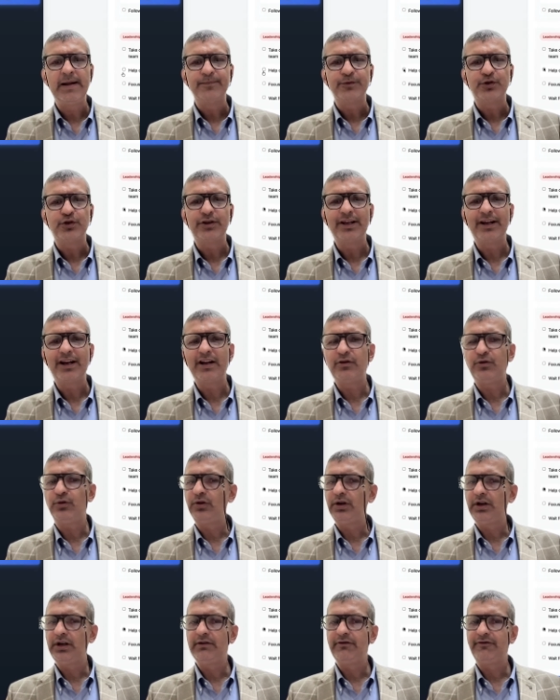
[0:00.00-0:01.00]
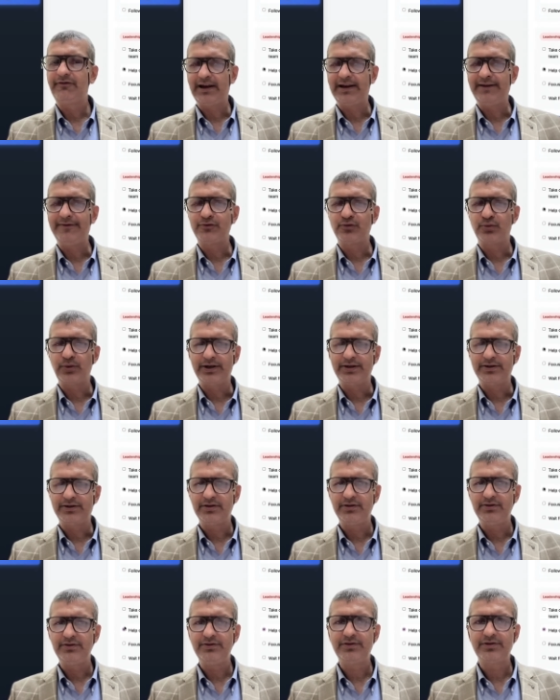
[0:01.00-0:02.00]
So there are only 5
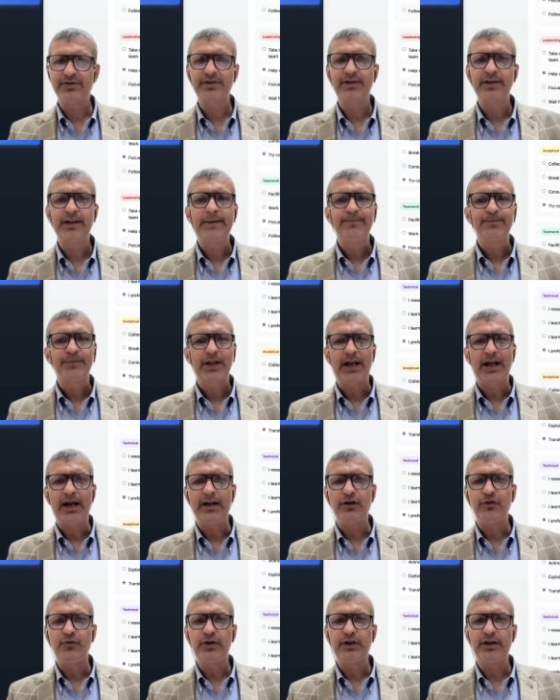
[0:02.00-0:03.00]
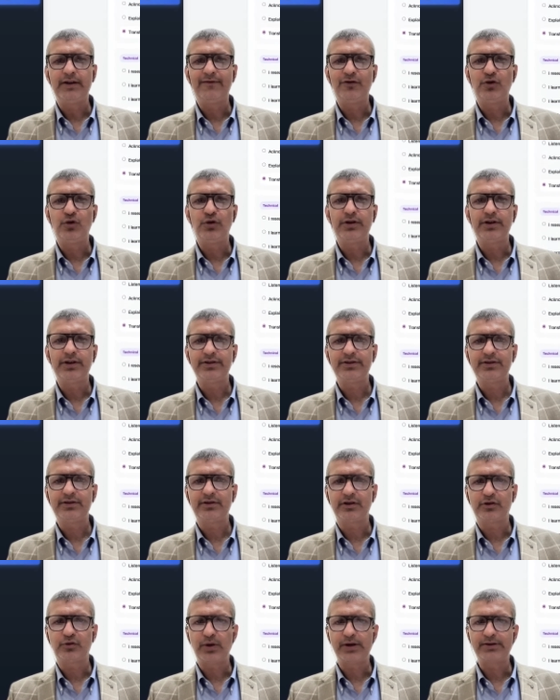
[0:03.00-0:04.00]
questions, and you would have noticed
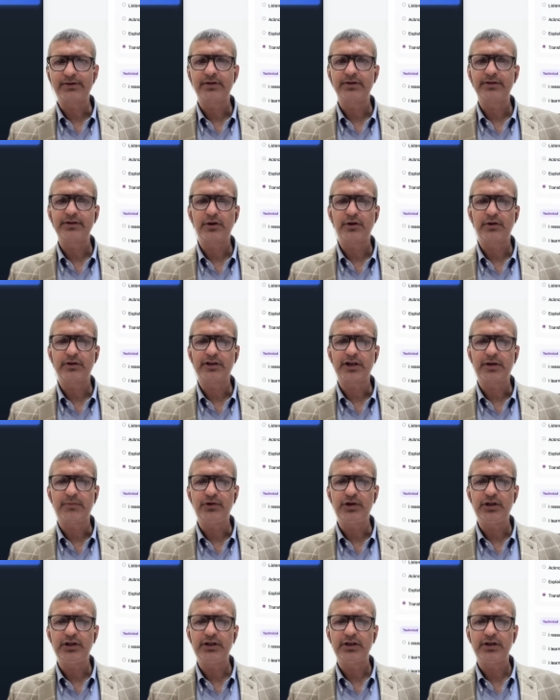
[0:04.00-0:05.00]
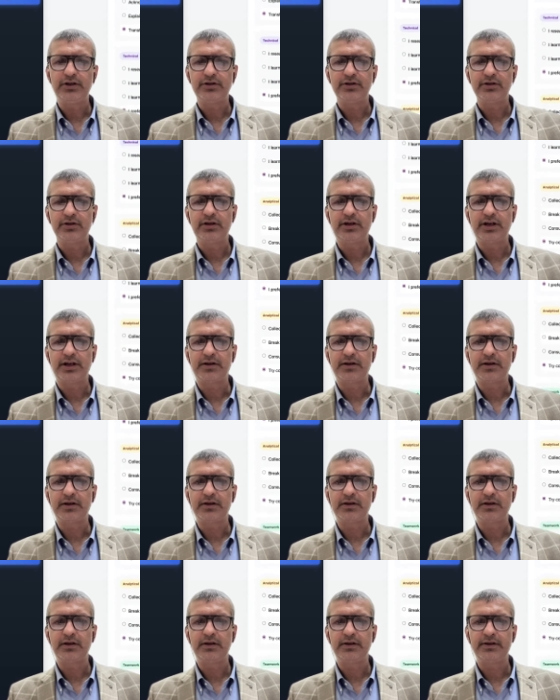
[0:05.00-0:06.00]
the questions are on communication,
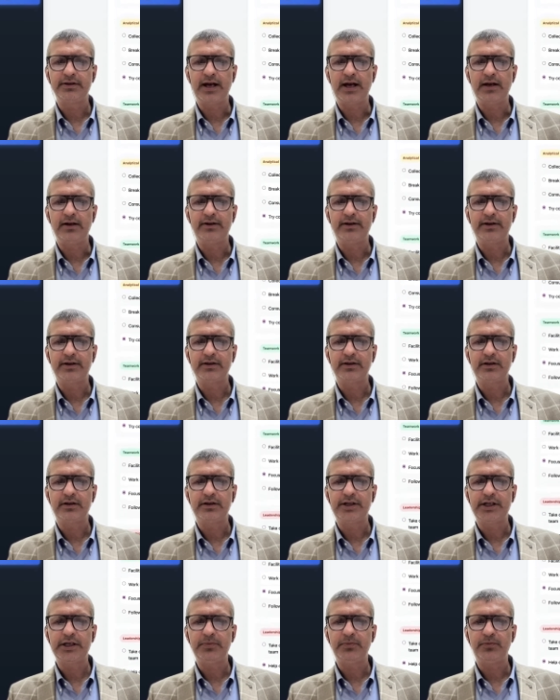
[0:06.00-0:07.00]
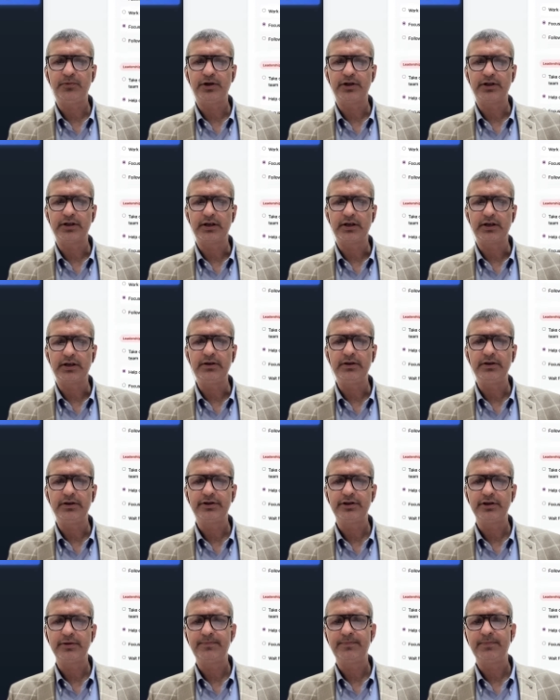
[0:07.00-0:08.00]
technical, analytical, teamwork, and
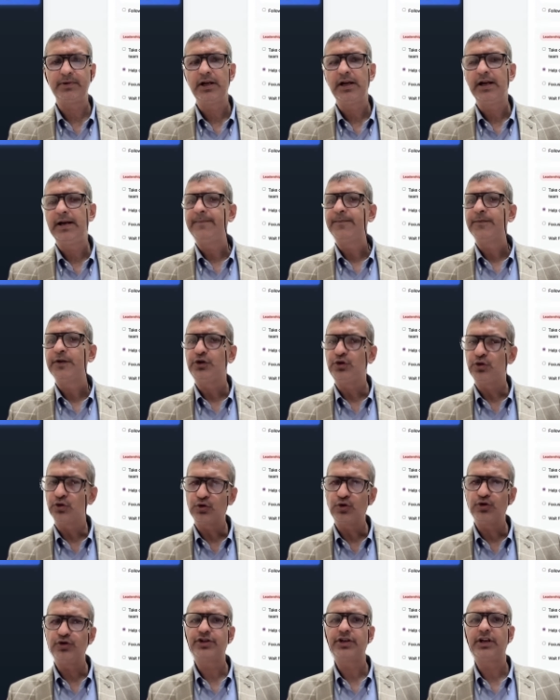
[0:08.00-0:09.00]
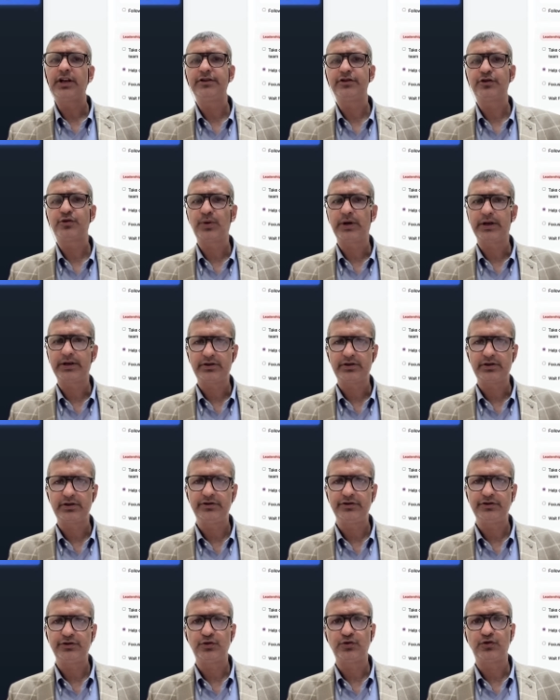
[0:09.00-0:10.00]
leadership. You could change
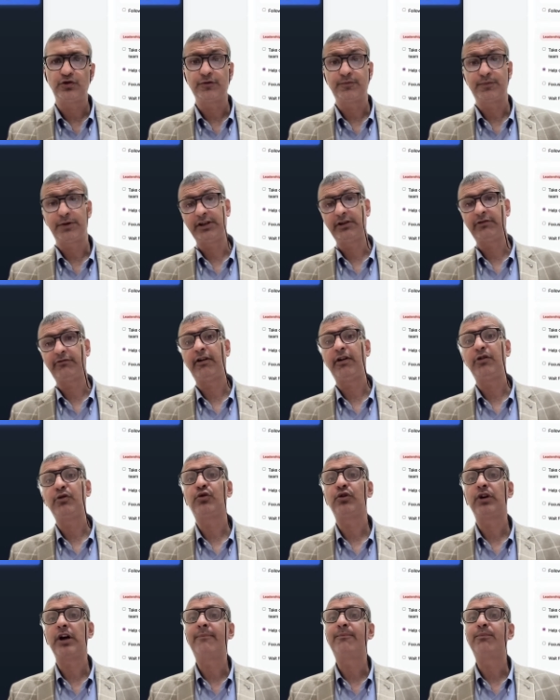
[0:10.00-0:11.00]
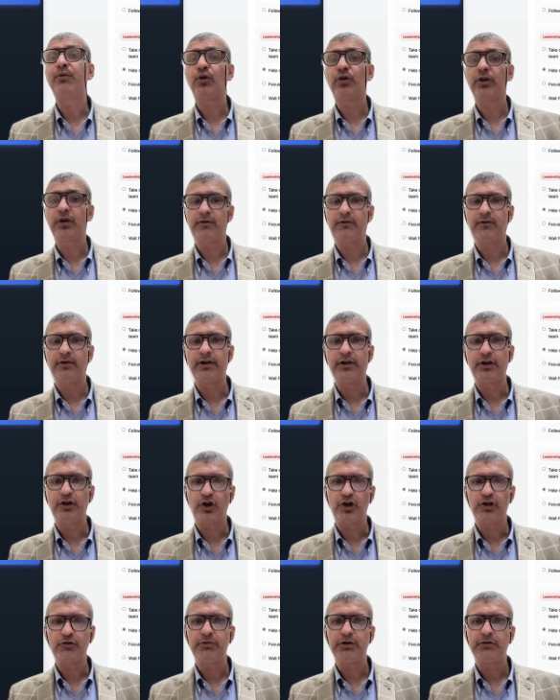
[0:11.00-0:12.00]
questions, you could specify, you could upload a Word
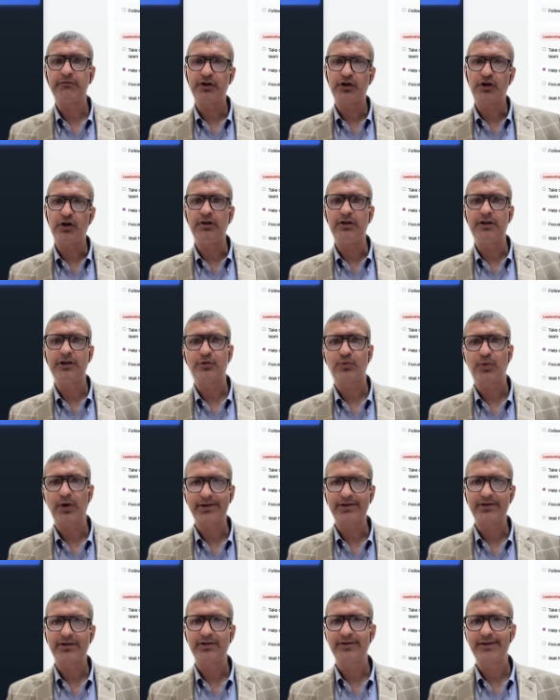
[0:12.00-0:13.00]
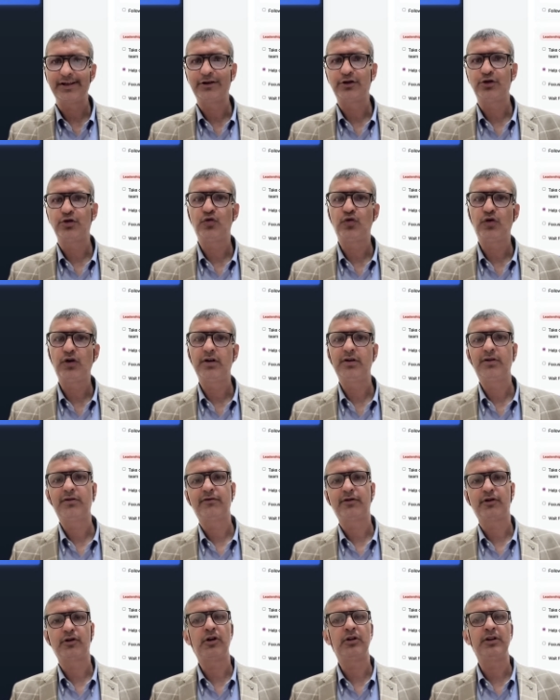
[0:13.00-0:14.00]
document with all the questions that you want
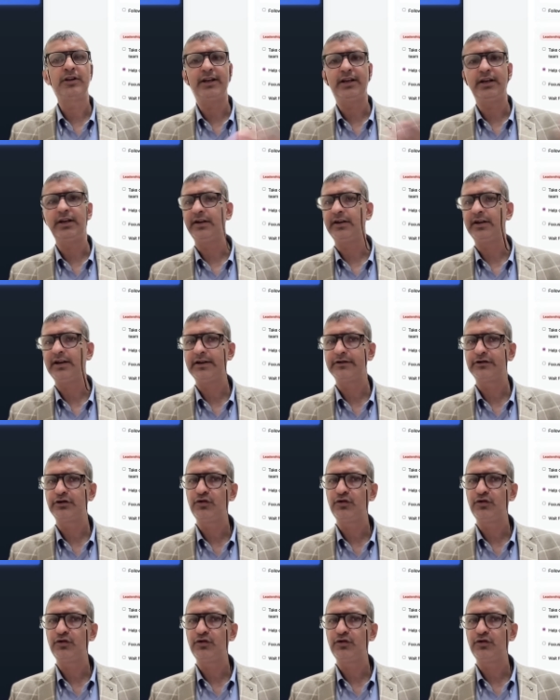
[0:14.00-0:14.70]
for all the areas